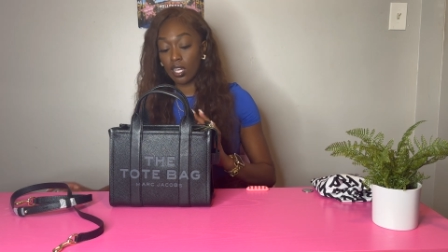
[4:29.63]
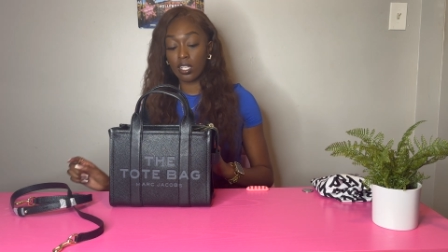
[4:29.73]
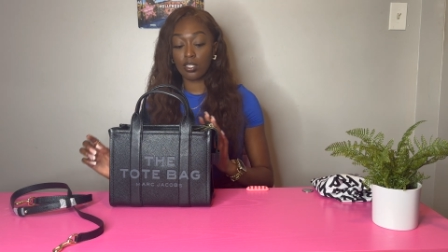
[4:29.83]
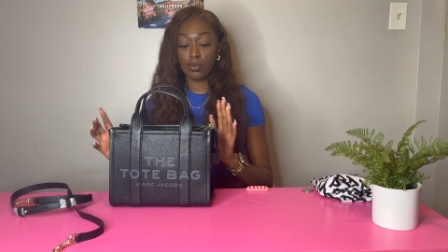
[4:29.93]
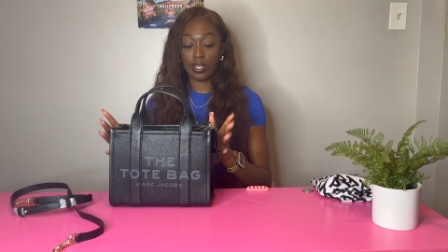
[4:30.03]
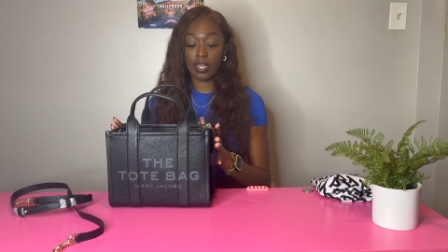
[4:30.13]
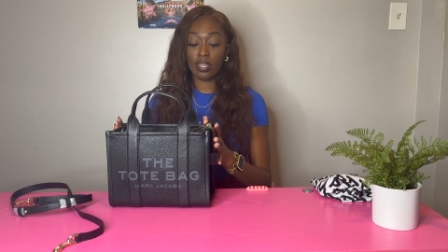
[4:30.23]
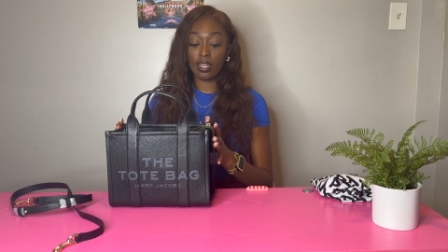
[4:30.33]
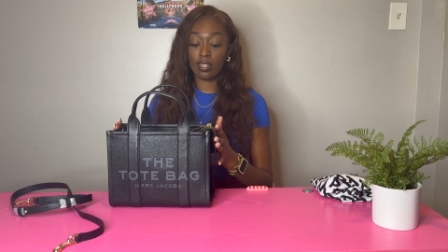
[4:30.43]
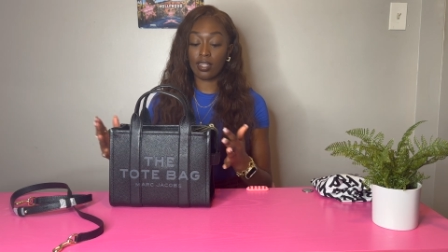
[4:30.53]
So yeah,
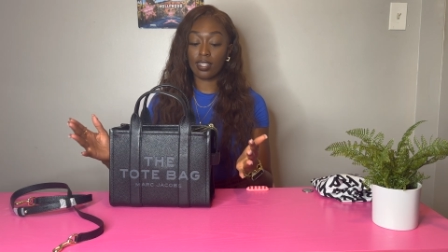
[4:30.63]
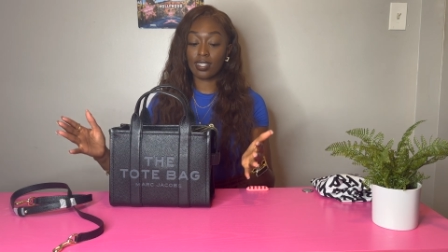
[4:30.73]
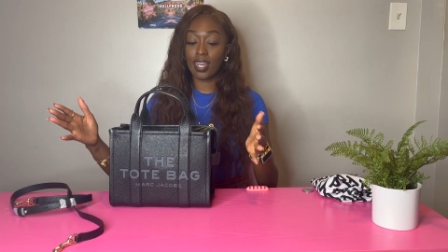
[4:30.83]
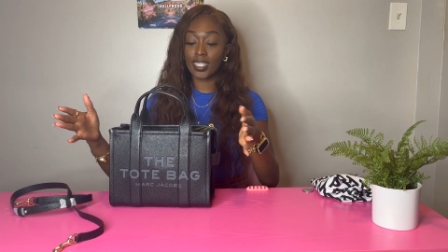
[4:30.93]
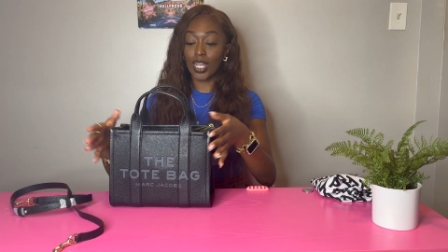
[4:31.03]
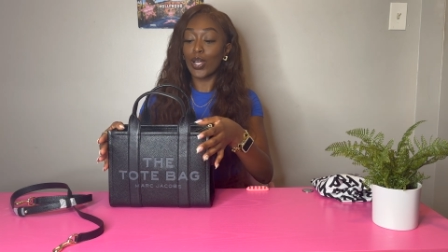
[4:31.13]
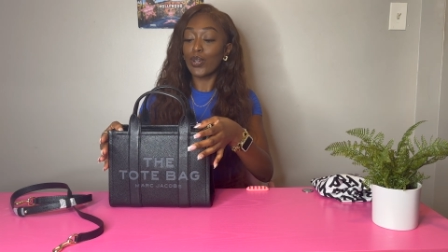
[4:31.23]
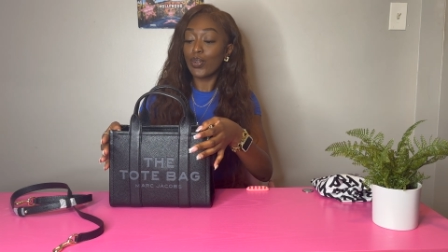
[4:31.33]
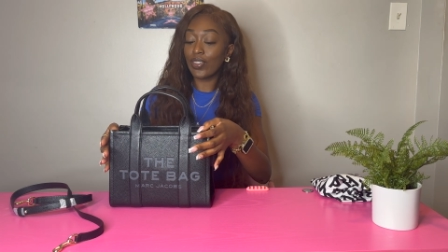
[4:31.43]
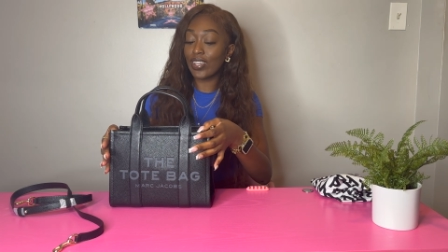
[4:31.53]
and then the size
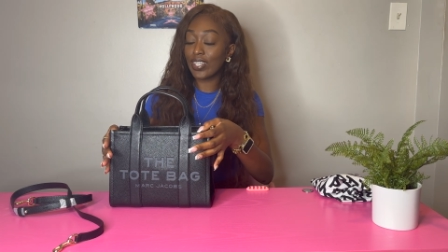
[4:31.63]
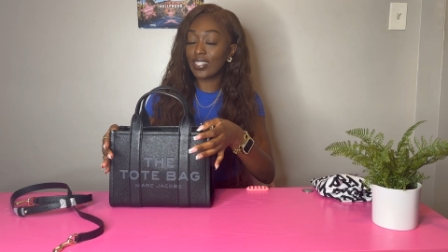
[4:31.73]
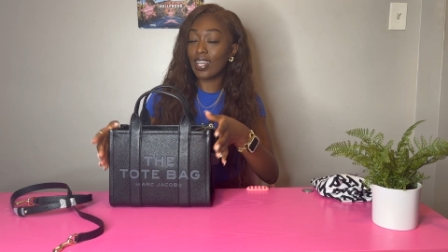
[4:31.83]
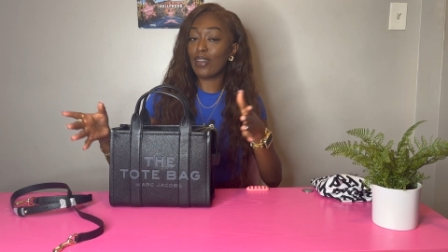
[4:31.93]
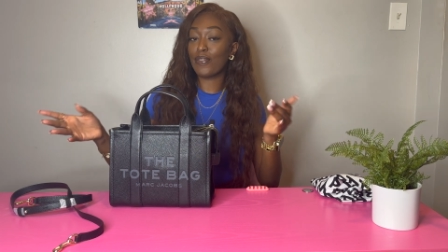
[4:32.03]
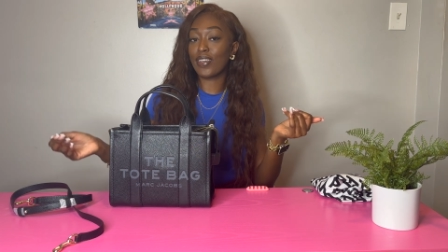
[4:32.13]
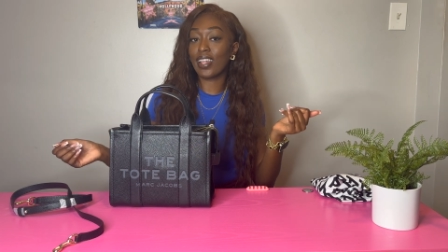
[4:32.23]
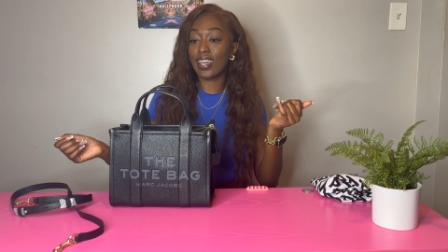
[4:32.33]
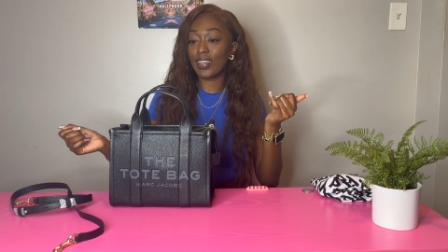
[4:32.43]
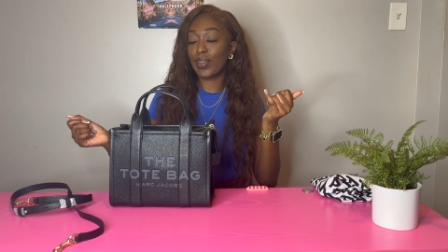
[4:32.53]
under this, I feel
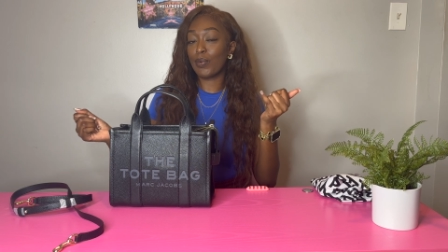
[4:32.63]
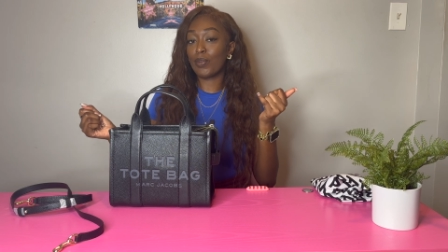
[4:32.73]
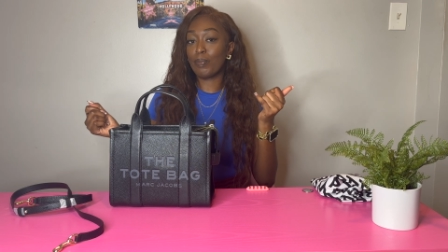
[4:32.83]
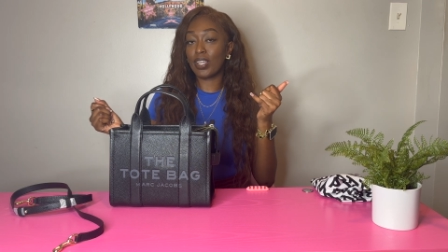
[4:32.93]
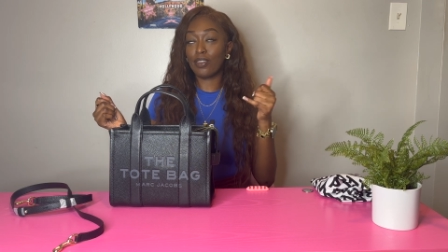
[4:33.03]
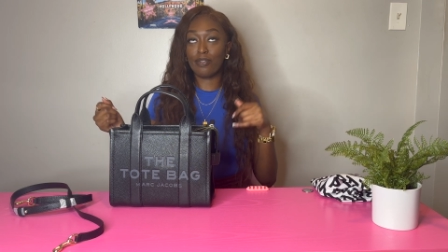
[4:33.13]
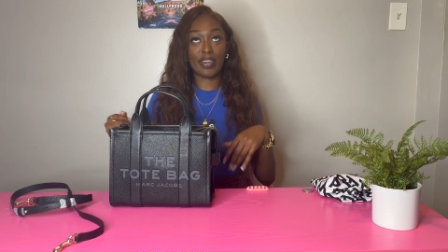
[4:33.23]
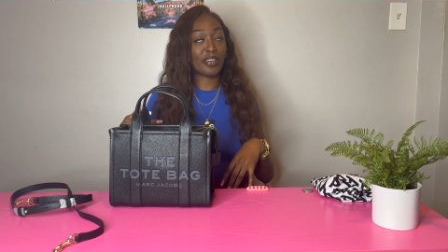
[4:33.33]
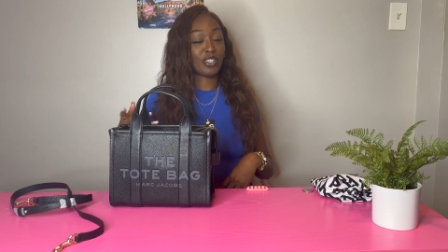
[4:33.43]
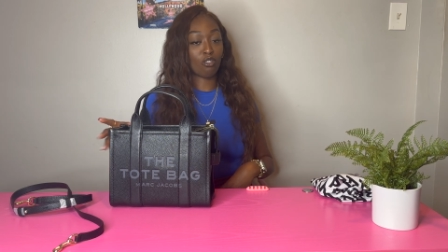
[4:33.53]
like it would be
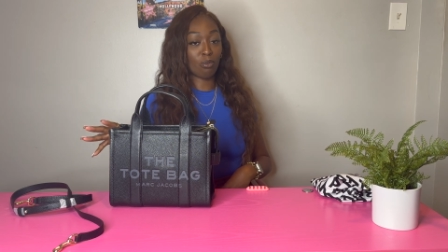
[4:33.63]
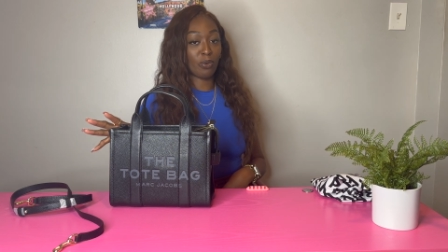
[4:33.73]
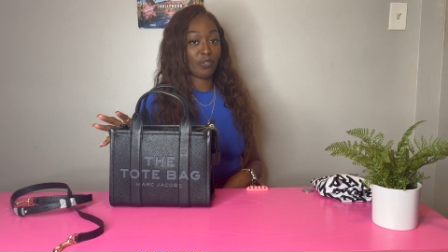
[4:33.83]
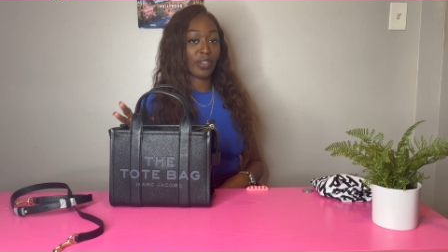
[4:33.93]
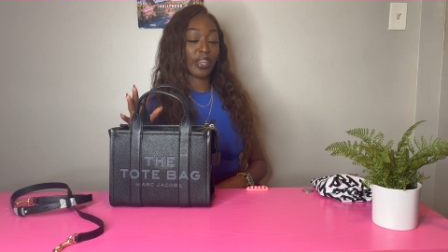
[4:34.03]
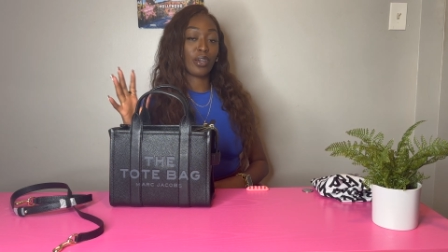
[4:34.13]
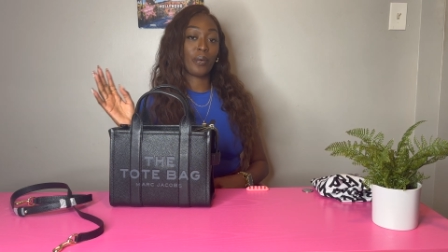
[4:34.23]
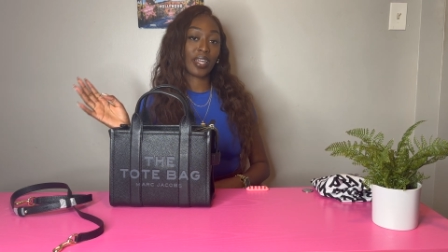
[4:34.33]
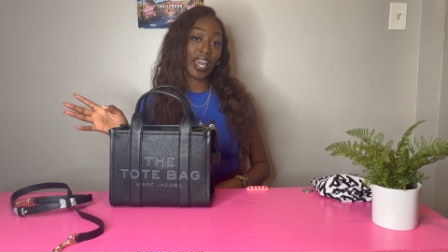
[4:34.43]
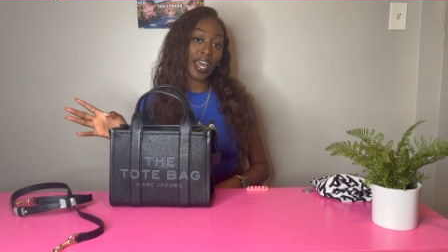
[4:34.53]
very suitable for like
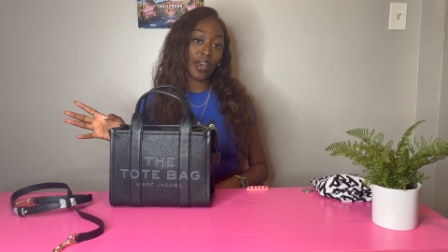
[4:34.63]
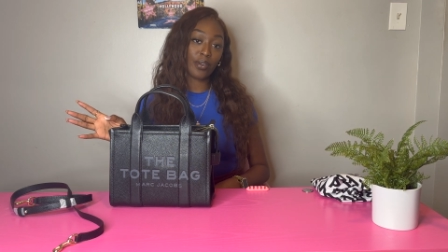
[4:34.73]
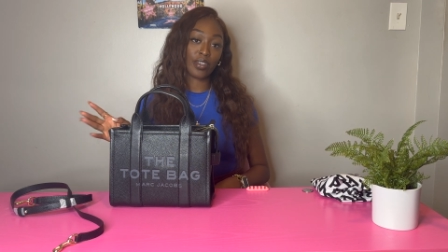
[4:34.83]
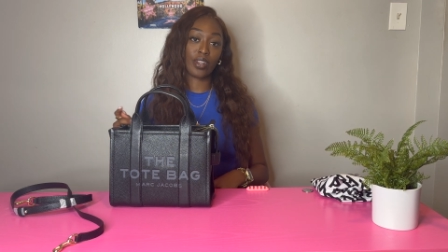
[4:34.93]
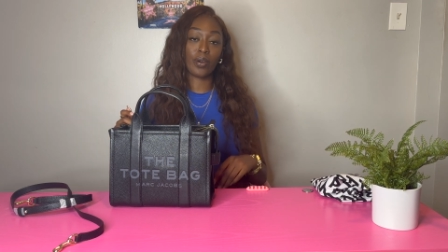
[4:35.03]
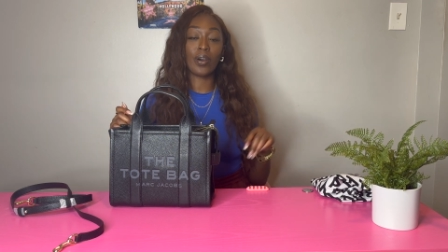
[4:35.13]
going out, you know,